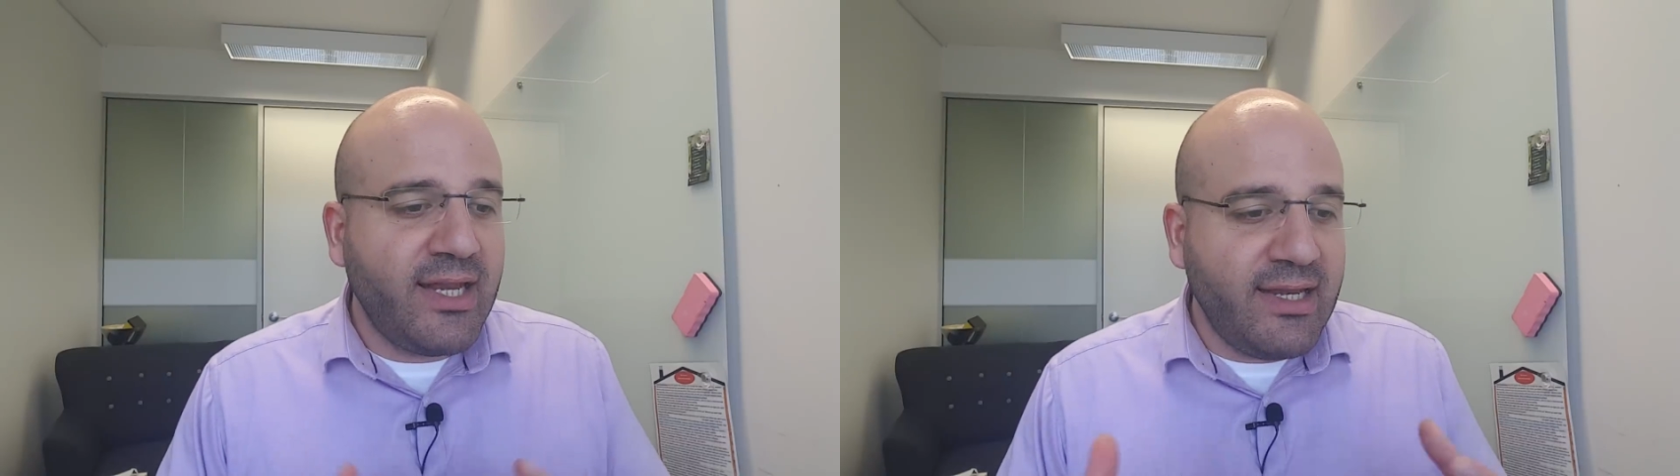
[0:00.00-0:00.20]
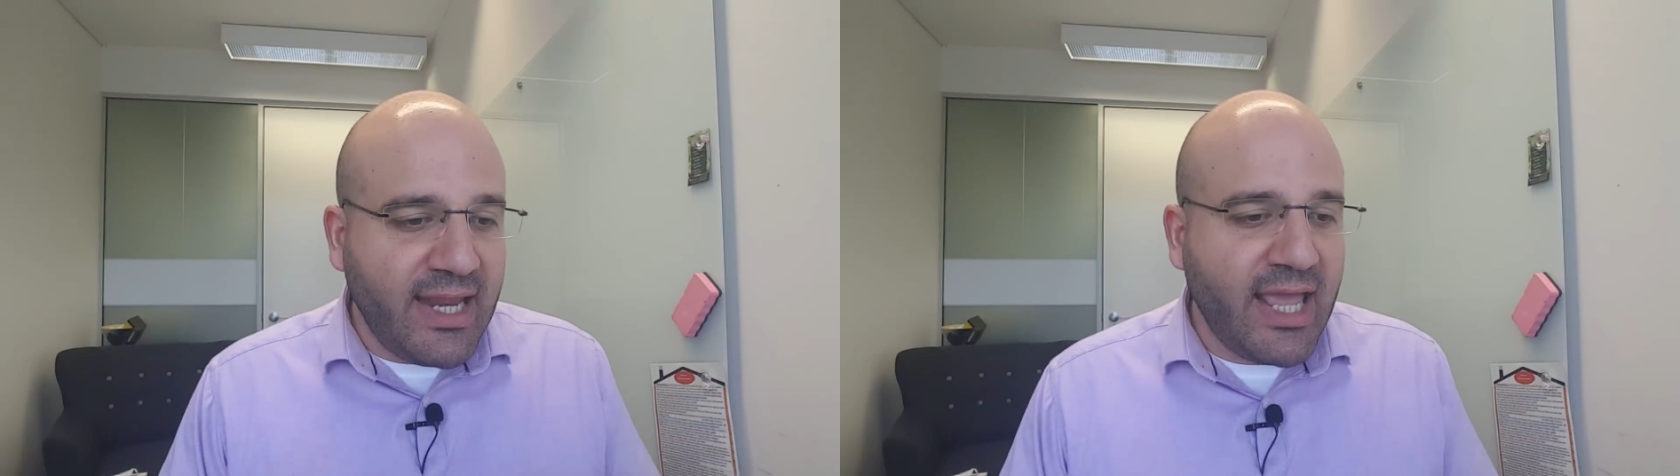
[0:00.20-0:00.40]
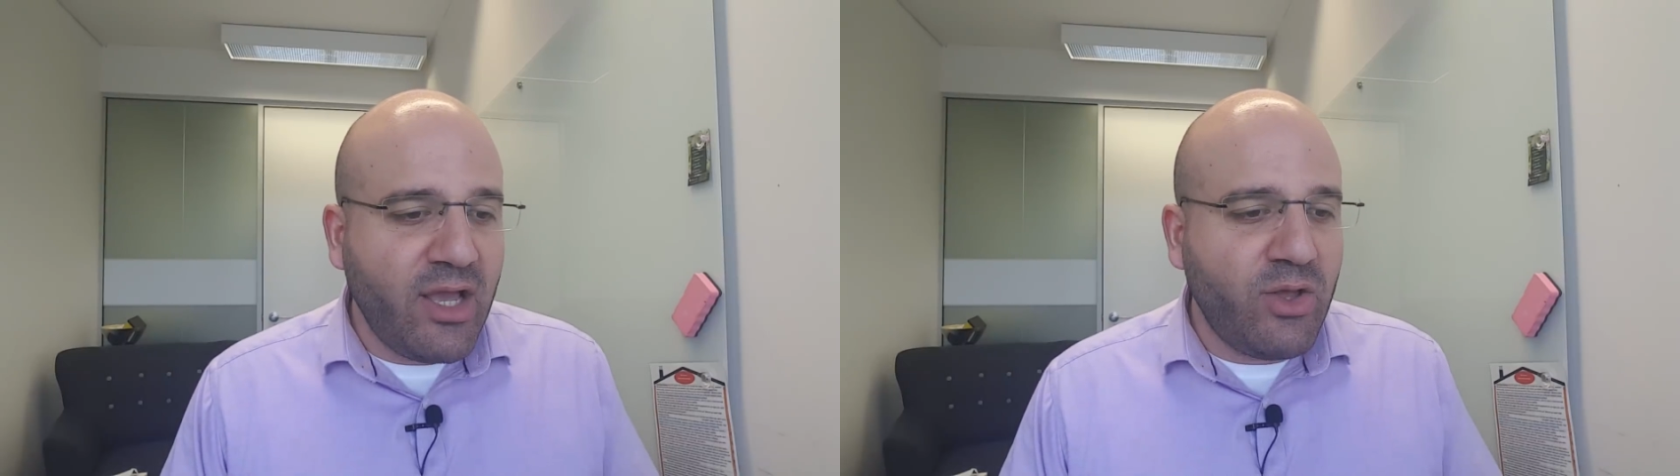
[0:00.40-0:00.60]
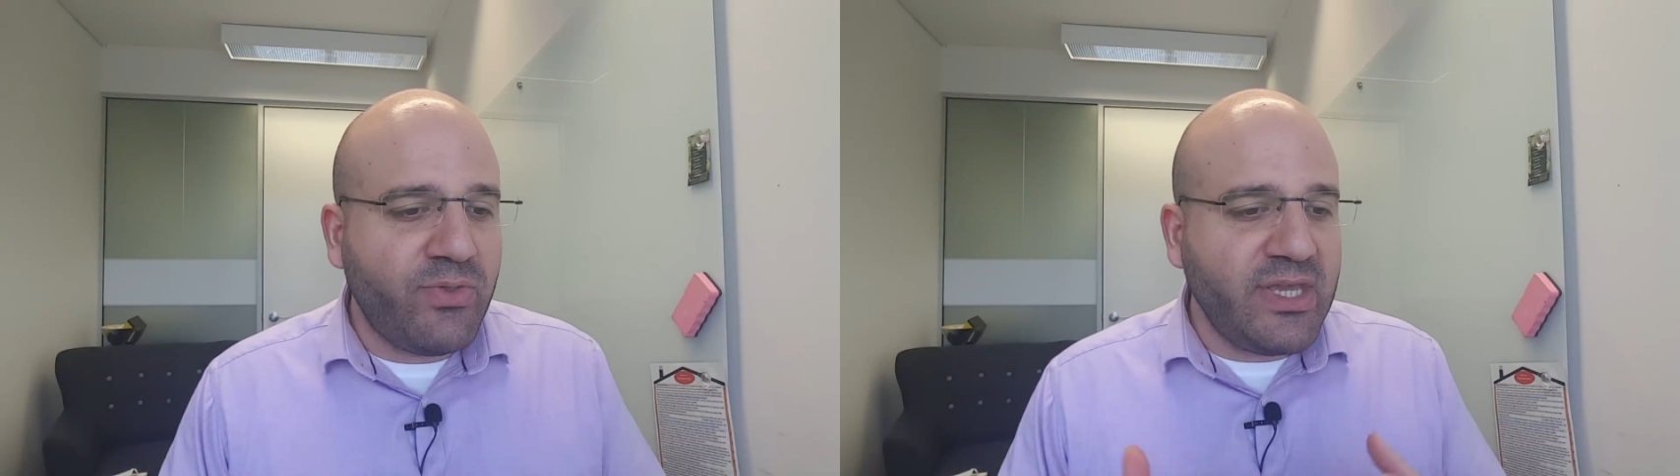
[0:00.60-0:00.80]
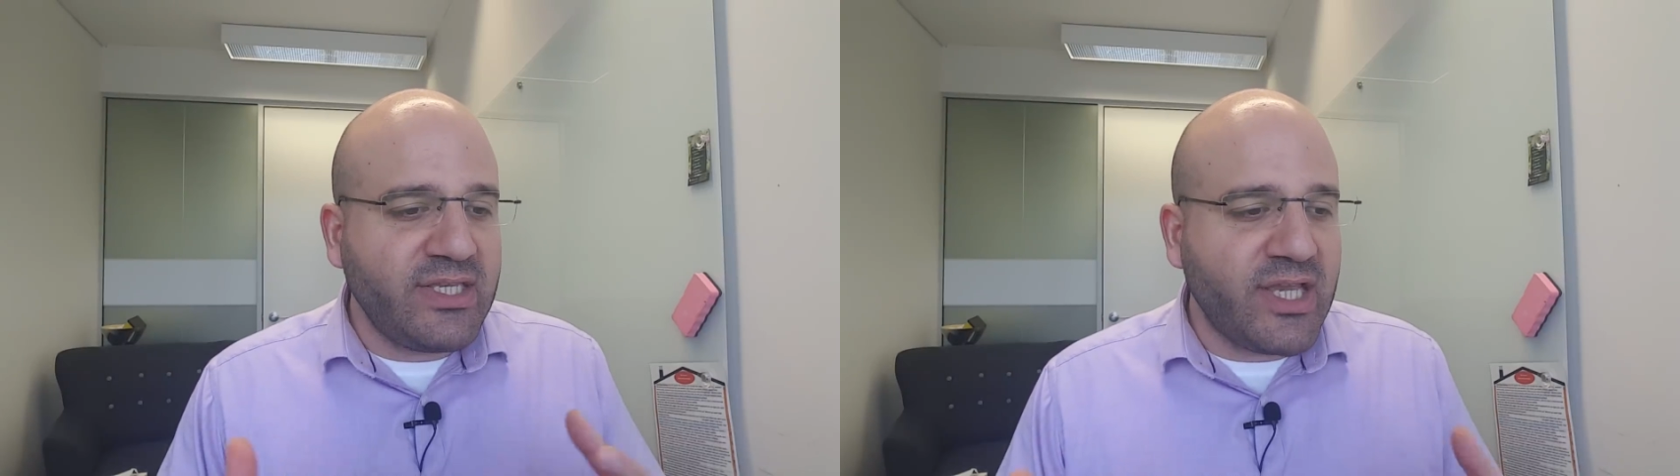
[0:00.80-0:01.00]
Now
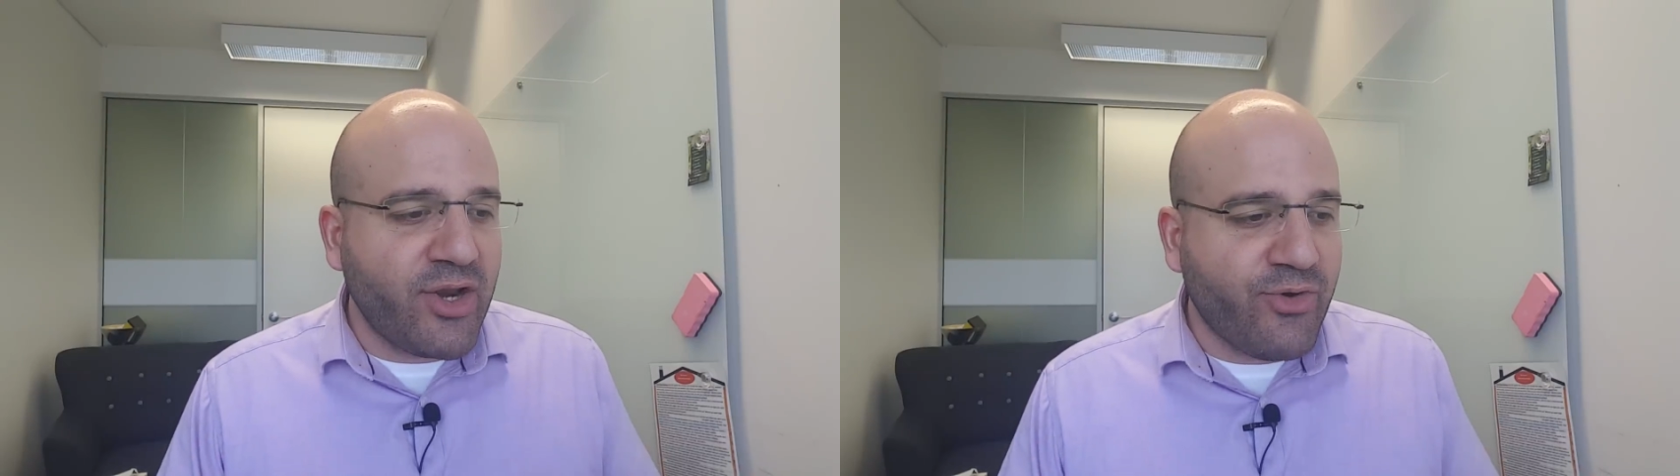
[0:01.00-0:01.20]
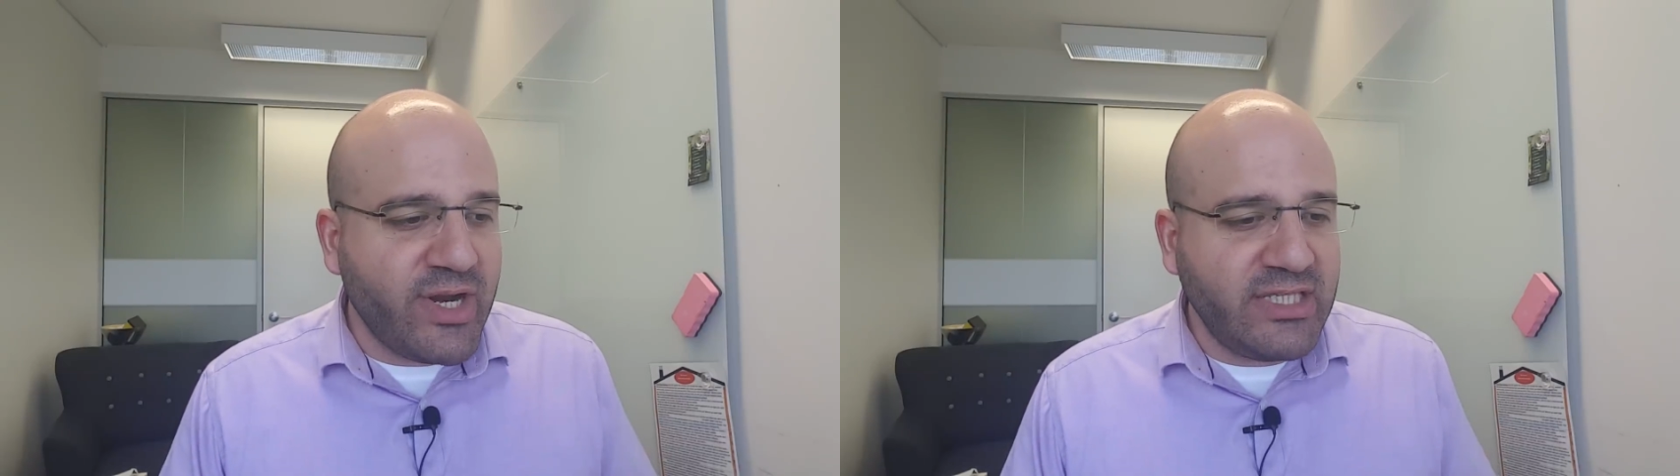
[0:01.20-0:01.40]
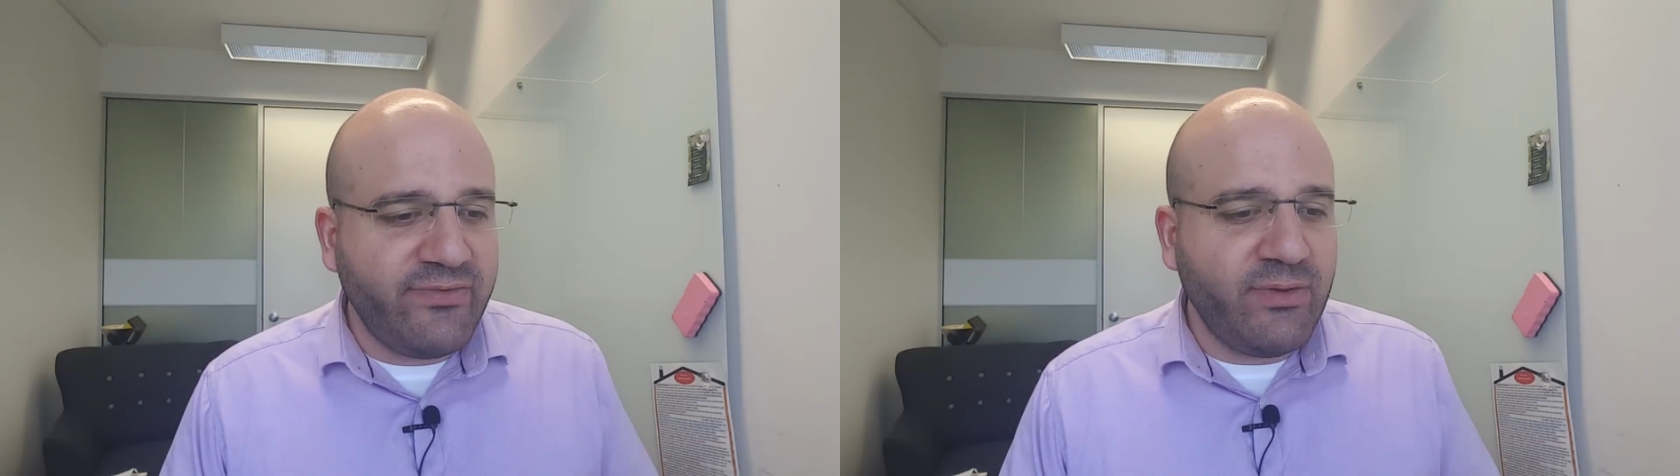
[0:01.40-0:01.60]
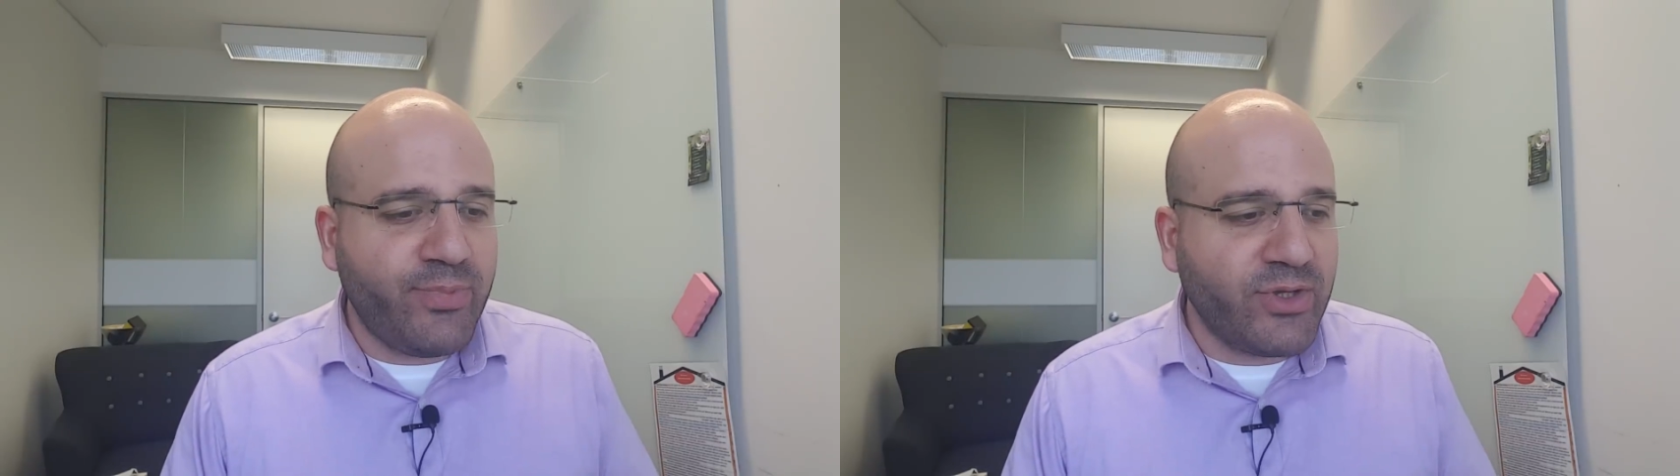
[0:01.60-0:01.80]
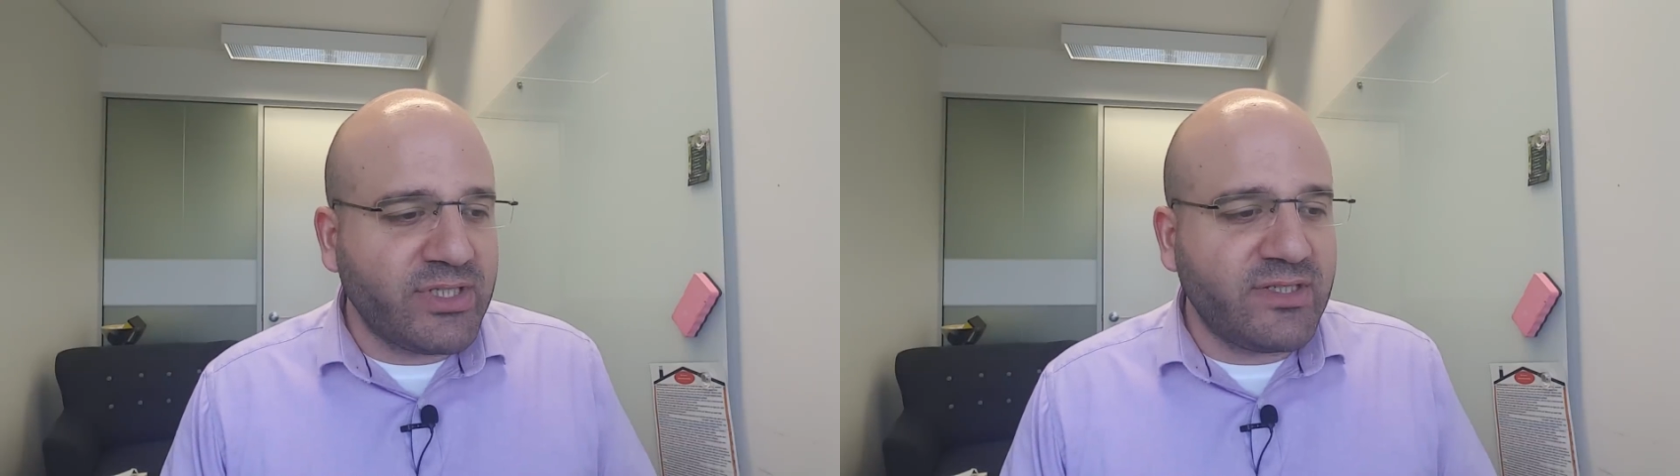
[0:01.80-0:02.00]
these aggressive
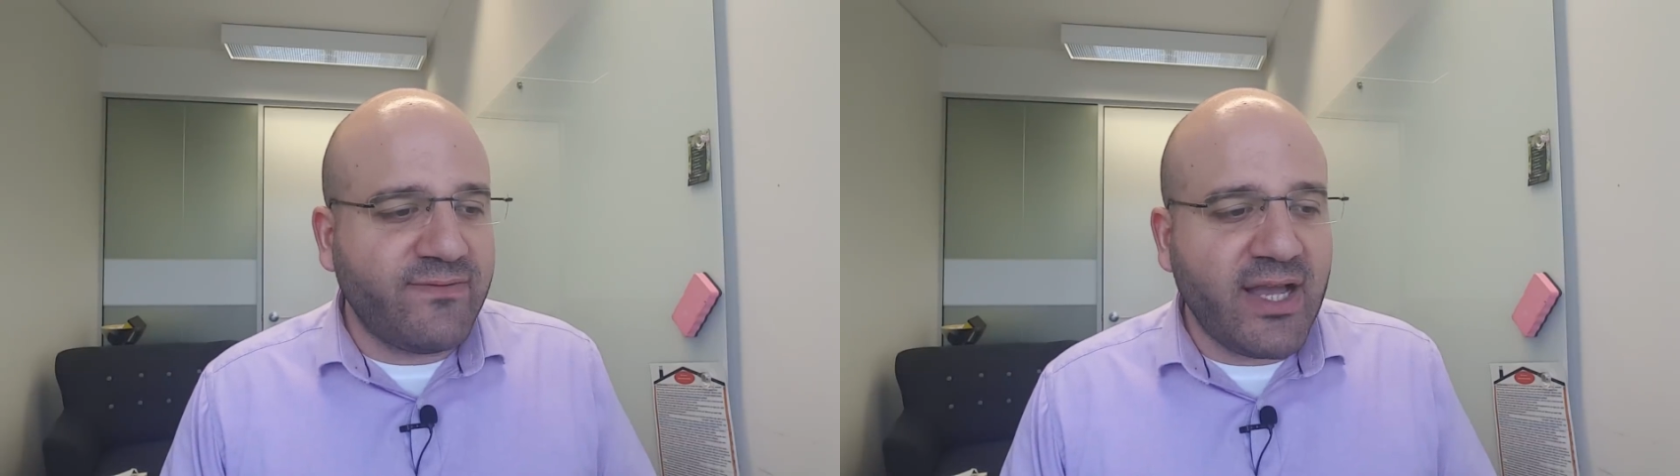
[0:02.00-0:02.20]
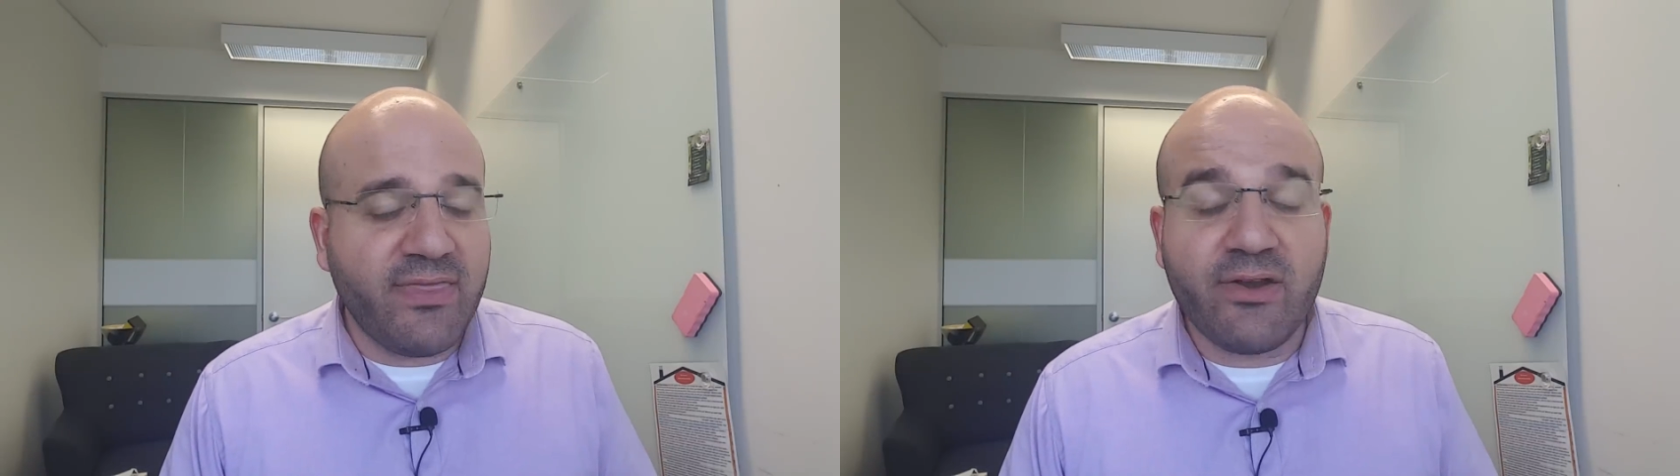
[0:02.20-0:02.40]
impulses find